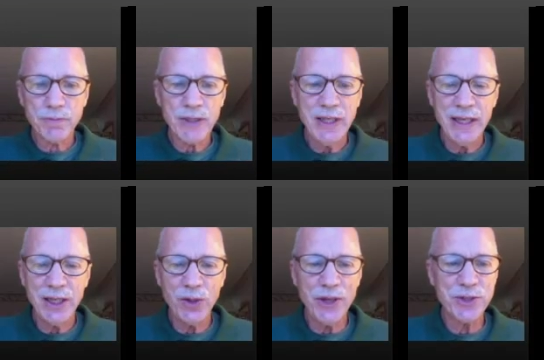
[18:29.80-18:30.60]
Any
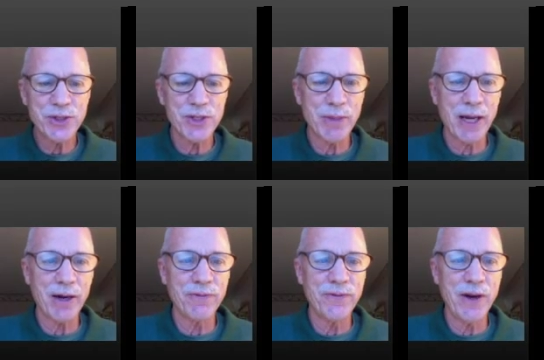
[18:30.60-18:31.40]
questions about
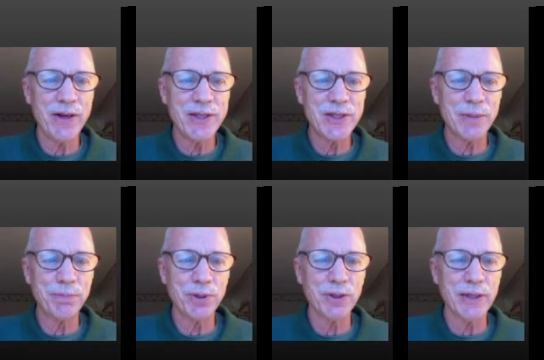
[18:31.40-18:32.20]
our very
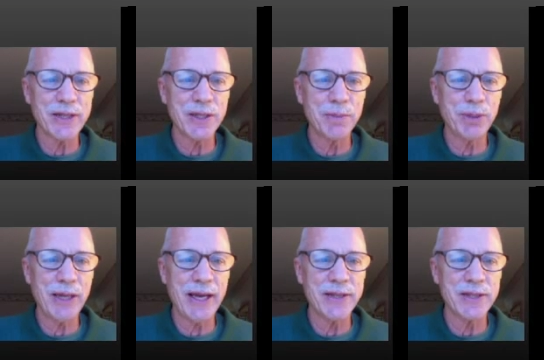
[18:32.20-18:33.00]
simple lesson
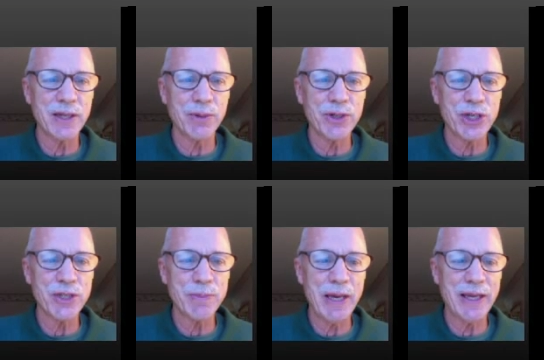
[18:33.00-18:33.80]
plans that we're
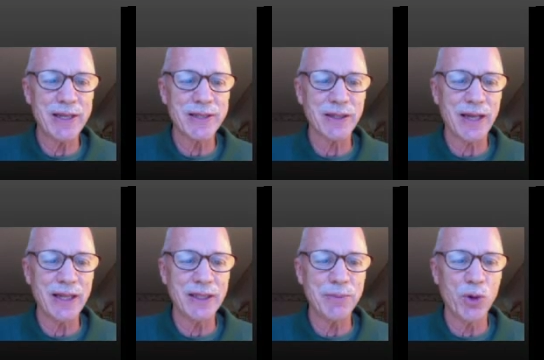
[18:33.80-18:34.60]
just making
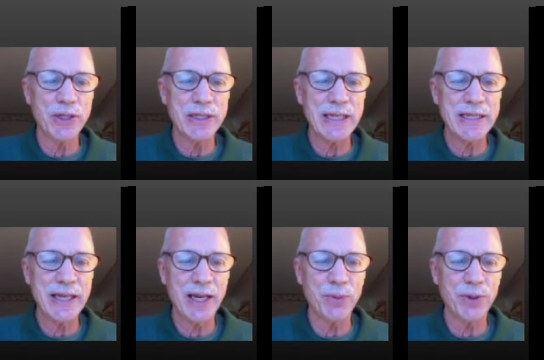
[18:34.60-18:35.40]
slightly more
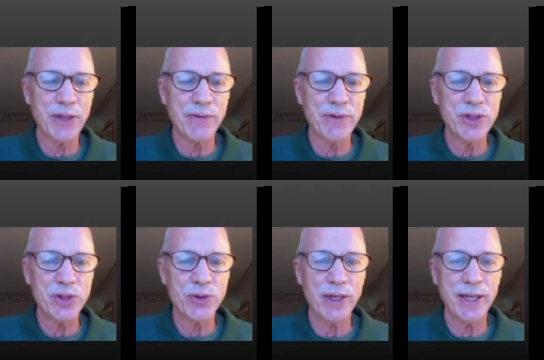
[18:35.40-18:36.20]
detailed with every
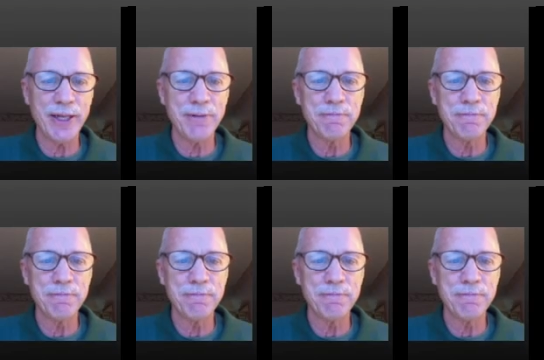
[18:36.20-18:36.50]
screen?